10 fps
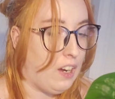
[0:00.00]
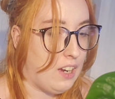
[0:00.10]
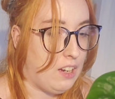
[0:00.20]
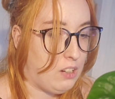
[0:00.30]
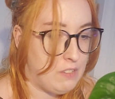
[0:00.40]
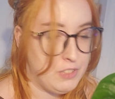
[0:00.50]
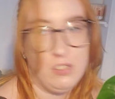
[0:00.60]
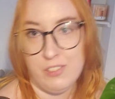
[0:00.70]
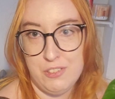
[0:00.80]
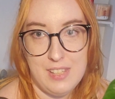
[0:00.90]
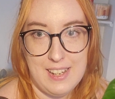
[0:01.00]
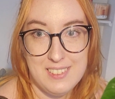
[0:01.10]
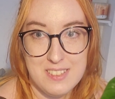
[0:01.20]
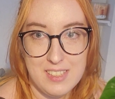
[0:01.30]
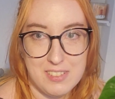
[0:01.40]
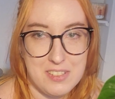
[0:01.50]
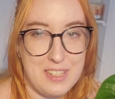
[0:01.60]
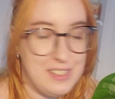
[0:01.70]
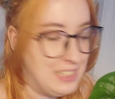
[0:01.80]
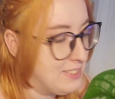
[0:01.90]
I'll have to look through that and see if there's
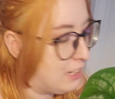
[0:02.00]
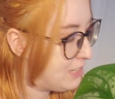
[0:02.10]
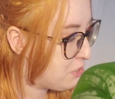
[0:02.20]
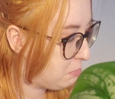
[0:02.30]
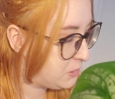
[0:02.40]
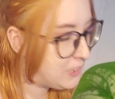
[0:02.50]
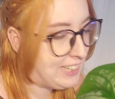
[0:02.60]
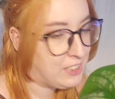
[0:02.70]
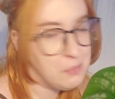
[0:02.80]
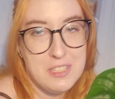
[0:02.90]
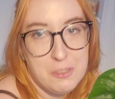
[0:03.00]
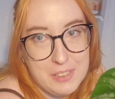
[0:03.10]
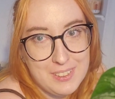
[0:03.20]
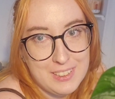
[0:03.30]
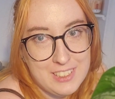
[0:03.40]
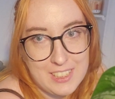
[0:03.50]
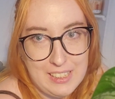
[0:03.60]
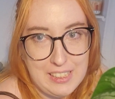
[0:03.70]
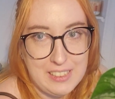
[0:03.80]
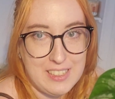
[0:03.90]
anything salvageable. It could be something that
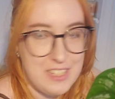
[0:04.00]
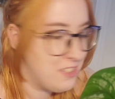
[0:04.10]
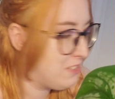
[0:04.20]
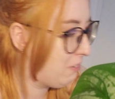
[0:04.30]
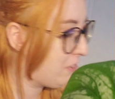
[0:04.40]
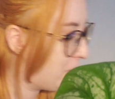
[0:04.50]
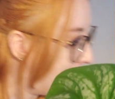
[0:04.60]
died and I just don't know